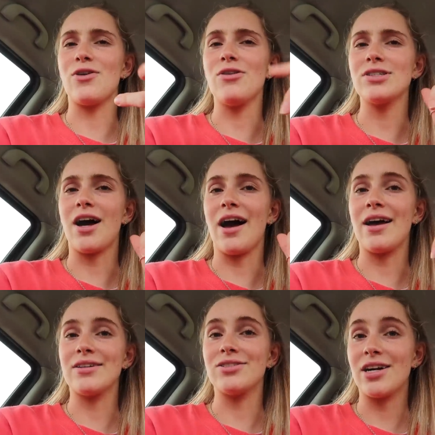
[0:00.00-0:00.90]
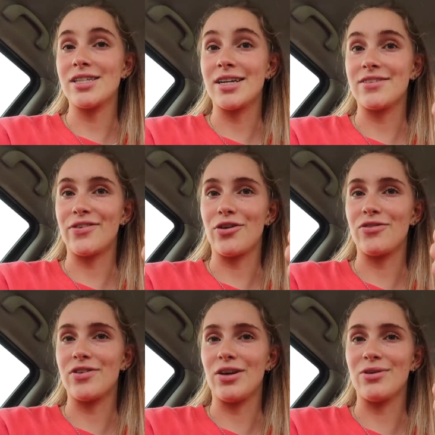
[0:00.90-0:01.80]
vlogged, I tried to take a
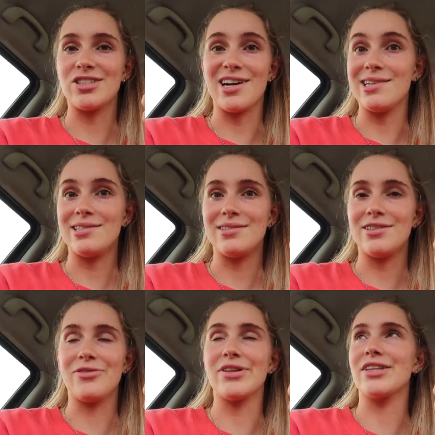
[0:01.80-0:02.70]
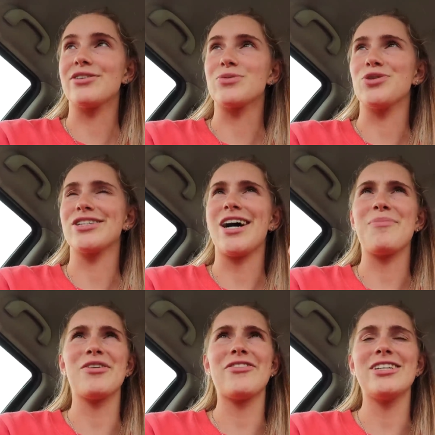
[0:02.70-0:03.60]
photo for Lorna Jane. Don't think those worked
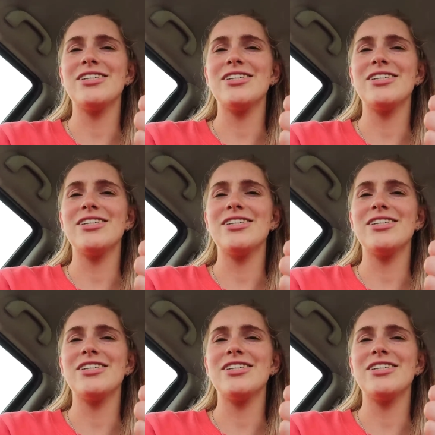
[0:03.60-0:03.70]
out, but if they